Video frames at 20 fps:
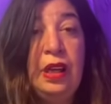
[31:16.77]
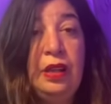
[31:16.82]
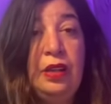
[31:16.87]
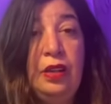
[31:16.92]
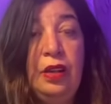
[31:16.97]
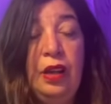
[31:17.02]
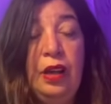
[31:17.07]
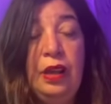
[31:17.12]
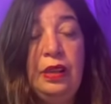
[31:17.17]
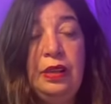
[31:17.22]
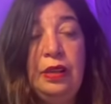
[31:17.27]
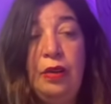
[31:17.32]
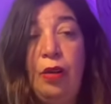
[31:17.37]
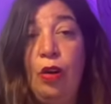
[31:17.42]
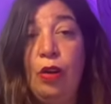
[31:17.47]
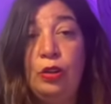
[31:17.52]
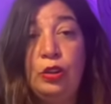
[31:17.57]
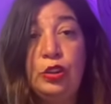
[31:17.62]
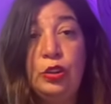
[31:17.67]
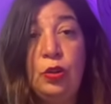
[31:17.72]
And
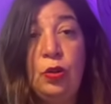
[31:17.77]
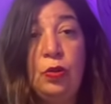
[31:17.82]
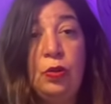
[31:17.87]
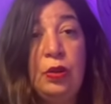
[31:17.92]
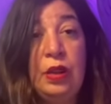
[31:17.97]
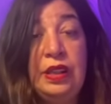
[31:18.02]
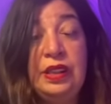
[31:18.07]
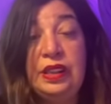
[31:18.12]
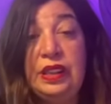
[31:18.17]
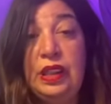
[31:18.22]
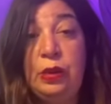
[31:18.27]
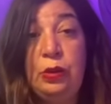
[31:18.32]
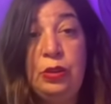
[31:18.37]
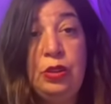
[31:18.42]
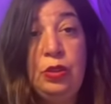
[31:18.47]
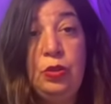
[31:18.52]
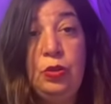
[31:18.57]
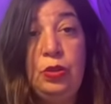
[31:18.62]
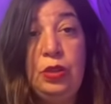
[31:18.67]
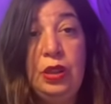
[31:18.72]
also a
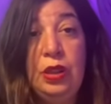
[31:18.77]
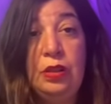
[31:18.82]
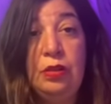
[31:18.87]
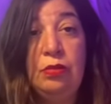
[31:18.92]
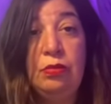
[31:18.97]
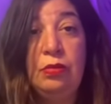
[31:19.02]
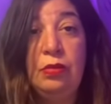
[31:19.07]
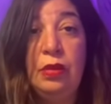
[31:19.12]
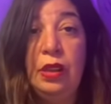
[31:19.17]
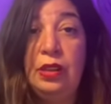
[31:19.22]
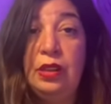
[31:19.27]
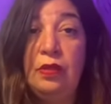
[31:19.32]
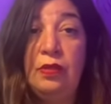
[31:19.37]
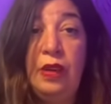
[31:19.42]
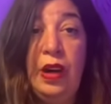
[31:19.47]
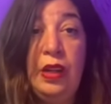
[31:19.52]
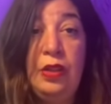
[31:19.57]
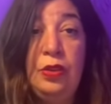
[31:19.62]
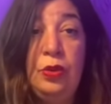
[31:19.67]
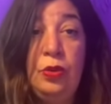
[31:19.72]
sacred union, a
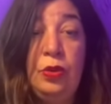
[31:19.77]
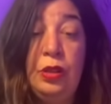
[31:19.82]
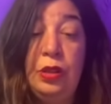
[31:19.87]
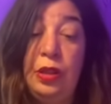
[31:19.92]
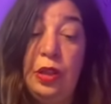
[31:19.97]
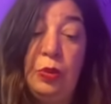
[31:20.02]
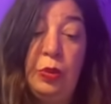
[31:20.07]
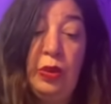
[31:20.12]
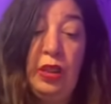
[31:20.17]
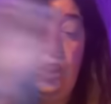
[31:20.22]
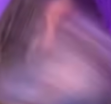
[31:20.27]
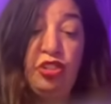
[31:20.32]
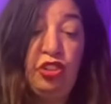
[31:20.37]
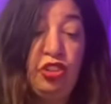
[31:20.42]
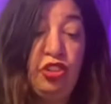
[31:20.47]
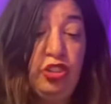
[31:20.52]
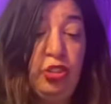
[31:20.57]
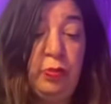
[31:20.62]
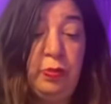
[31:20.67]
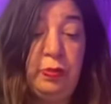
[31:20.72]
divine union, a
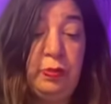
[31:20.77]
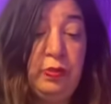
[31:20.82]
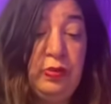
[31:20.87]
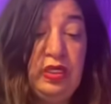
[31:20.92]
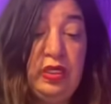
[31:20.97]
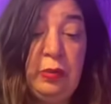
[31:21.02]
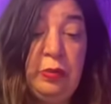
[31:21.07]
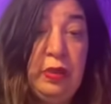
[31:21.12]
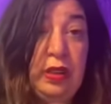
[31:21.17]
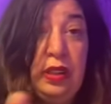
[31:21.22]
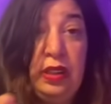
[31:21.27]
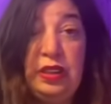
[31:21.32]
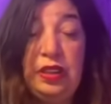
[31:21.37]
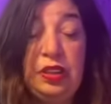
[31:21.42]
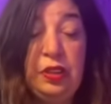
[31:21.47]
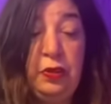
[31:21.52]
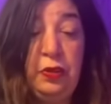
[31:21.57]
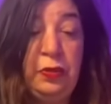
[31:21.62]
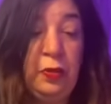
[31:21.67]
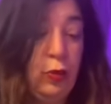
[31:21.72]
relationship. Something is
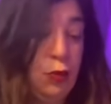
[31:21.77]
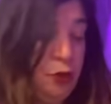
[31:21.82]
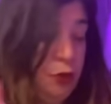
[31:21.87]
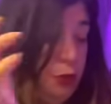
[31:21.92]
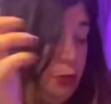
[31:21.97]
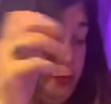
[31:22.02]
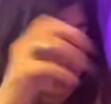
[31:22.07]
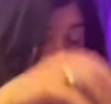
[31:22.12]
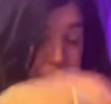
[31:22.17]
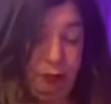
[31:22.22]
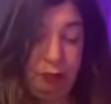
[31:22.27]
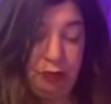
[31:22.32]
here for you.